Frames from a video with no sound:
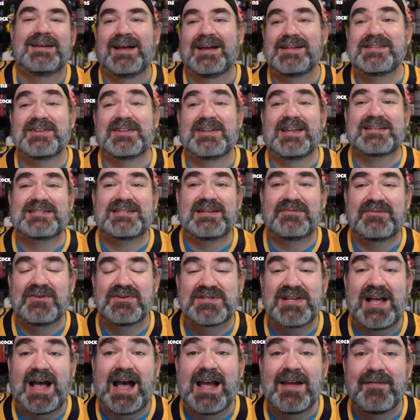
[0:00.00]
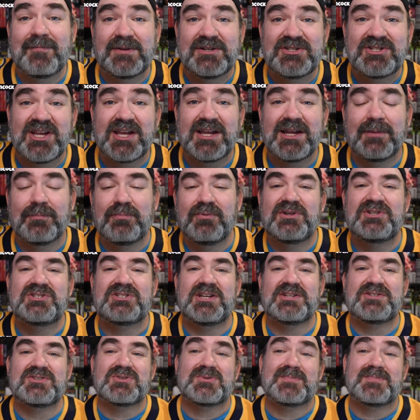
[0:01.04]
Until next time, folks, I've been Jay. Appreciate